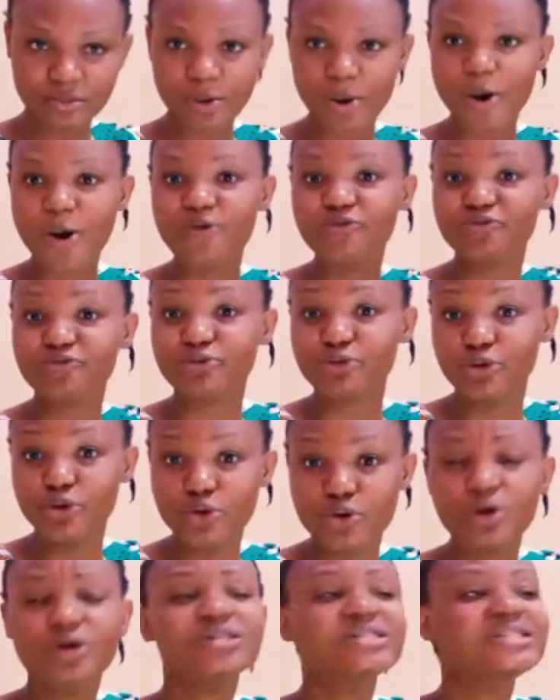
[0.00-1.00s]
of
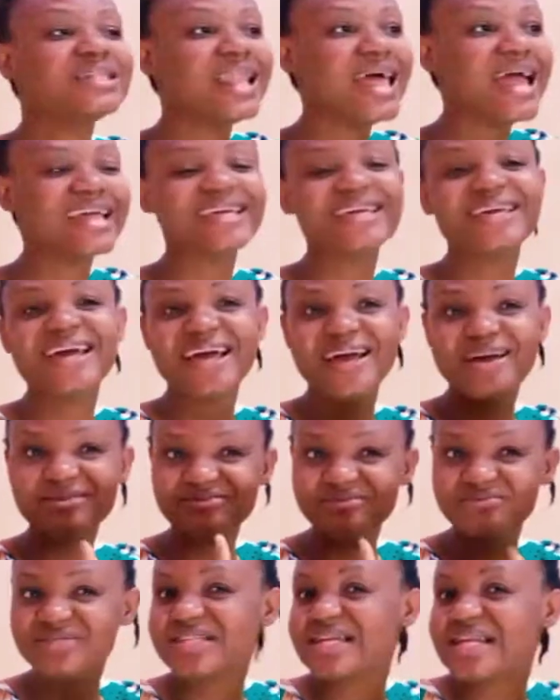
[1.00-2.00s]
clothes, like
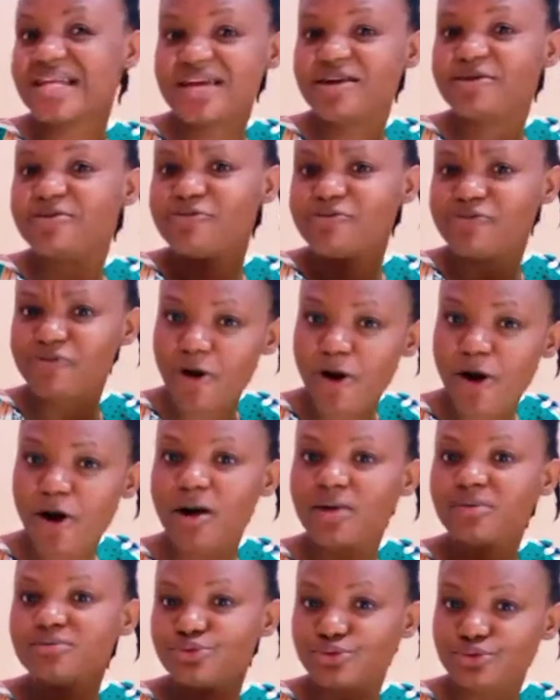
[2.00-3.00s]
3,
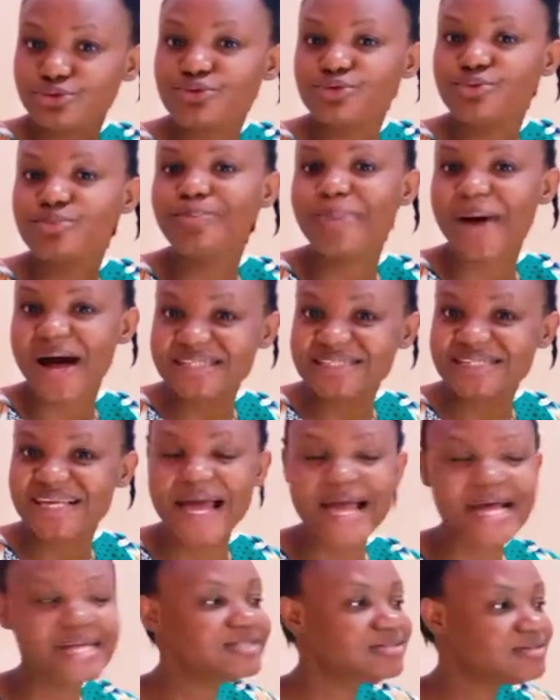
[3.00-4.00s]
4, 2
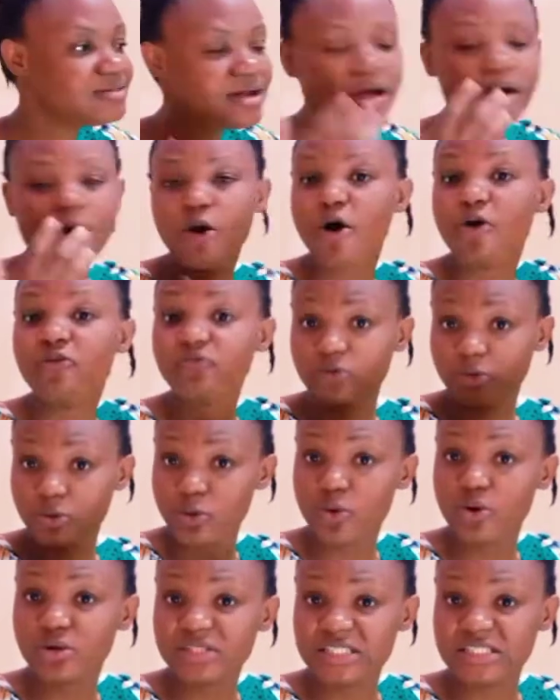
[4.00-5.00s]
baskets of
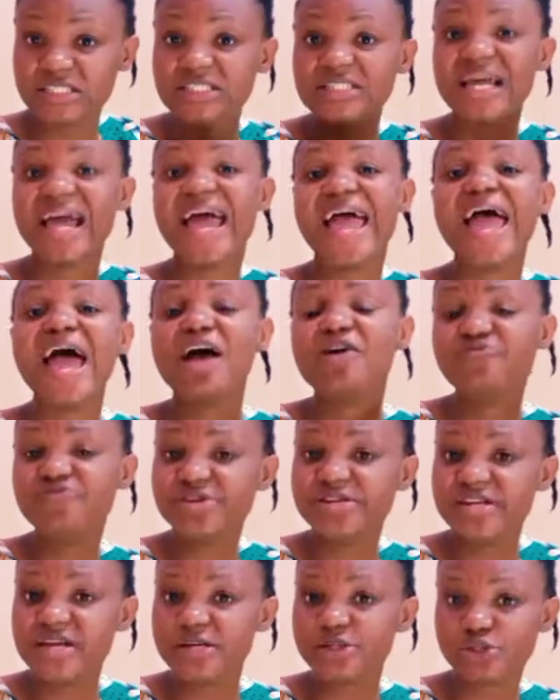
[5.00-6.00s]
clothing
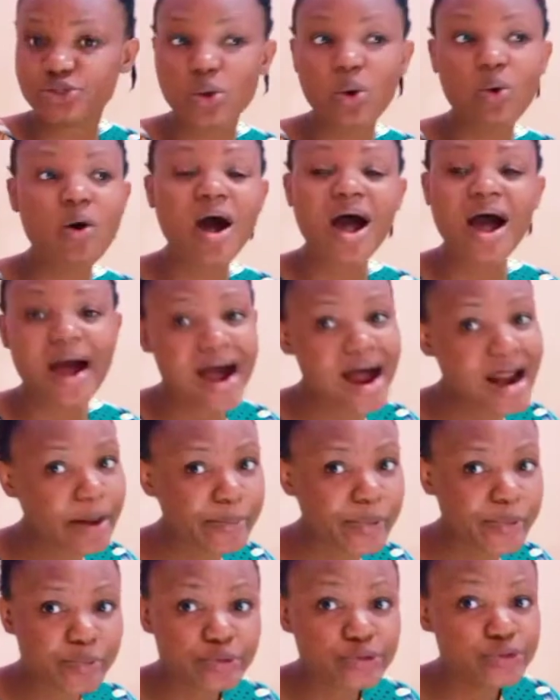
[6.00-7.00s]
every day. So how
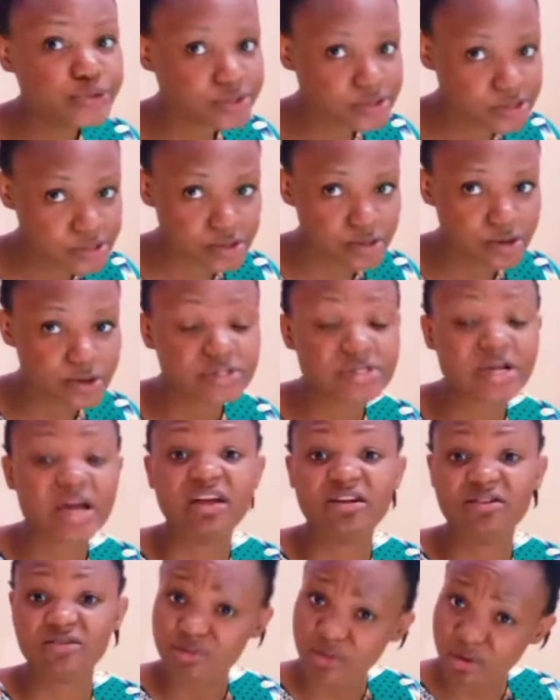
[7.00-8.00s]
people use clothes
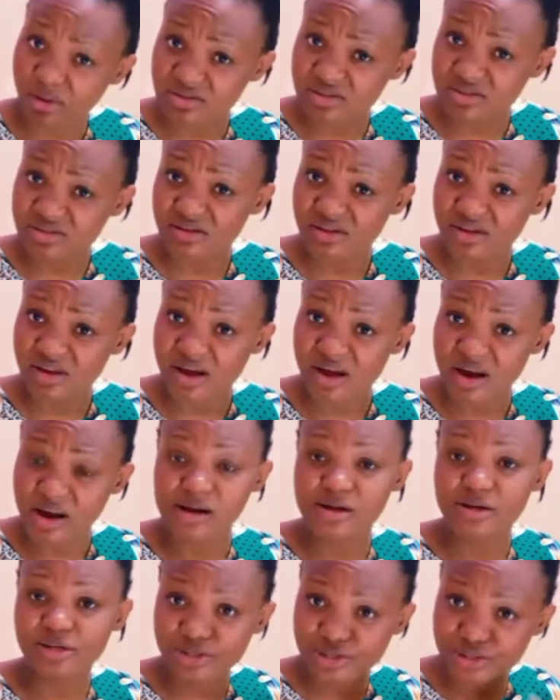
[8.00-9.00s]
a lot.
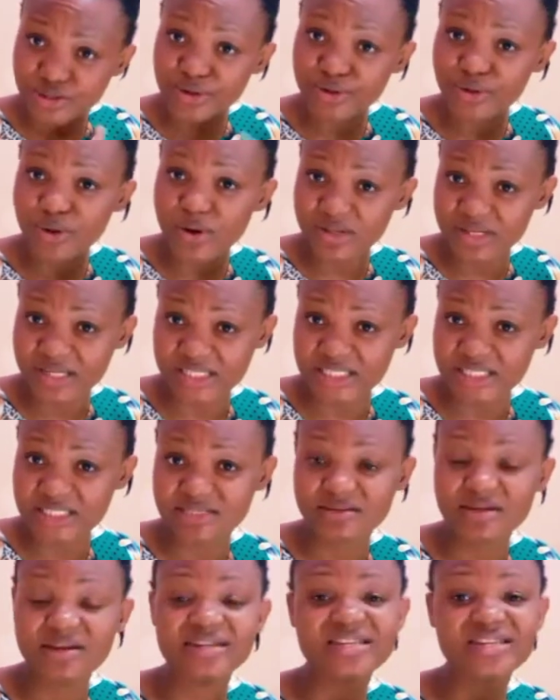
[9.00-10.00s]
So notice
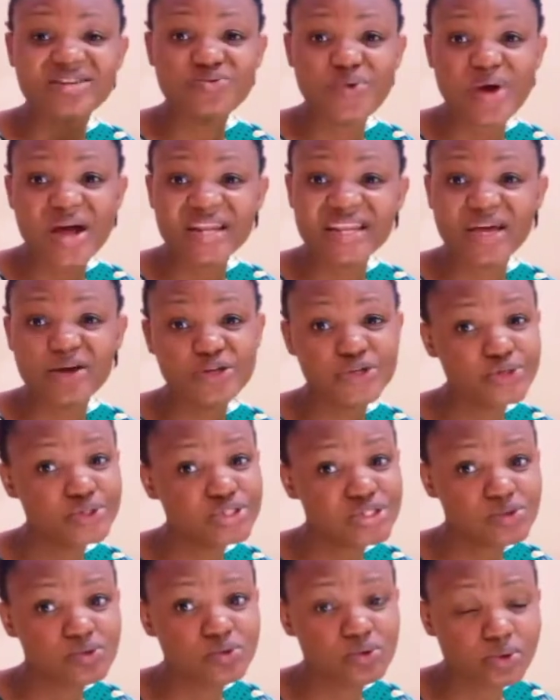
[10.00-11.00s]
the way they
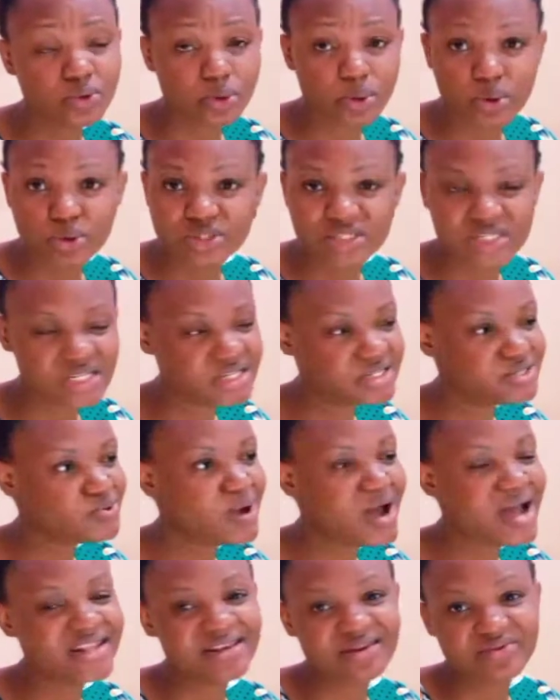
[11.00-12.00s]
use clothes is
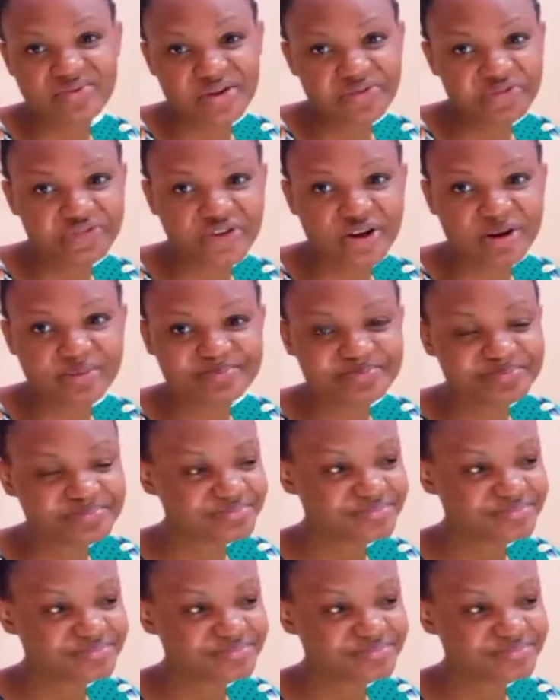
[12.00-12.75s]
quite different from